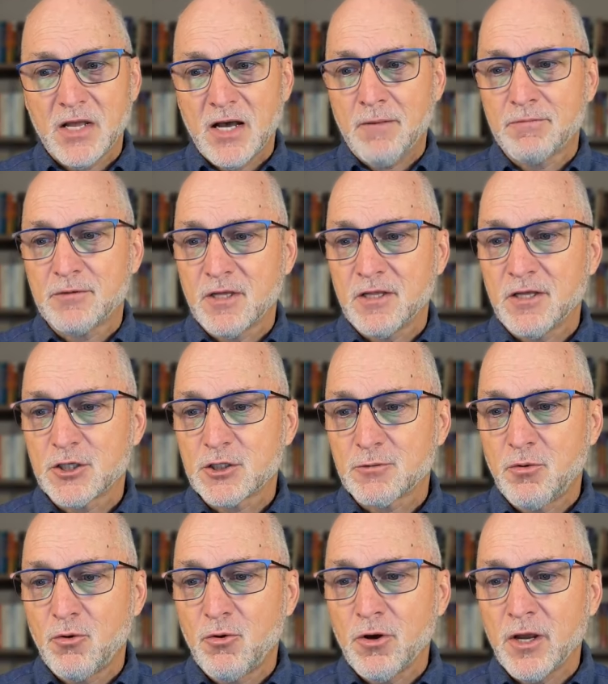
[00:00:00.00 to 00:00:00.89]
up to this
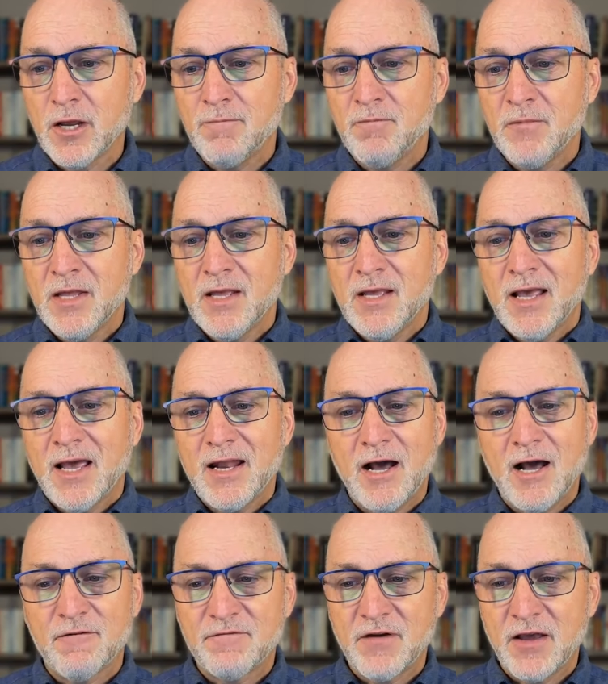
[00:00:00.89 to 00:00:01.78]
point and
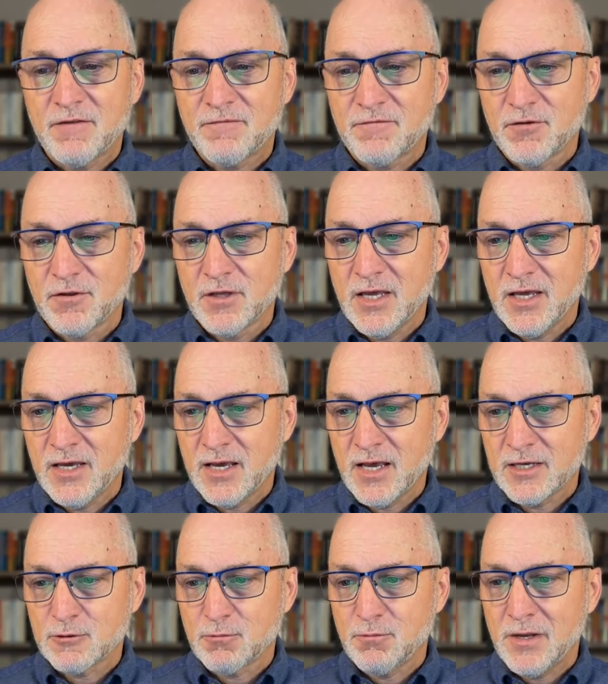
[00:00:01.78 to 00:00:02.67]
how faithful he
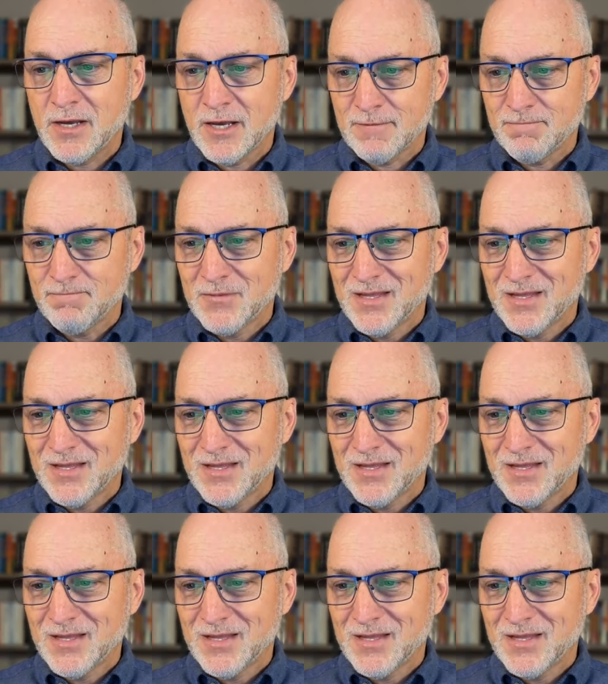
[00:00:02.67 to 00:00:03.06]
has been.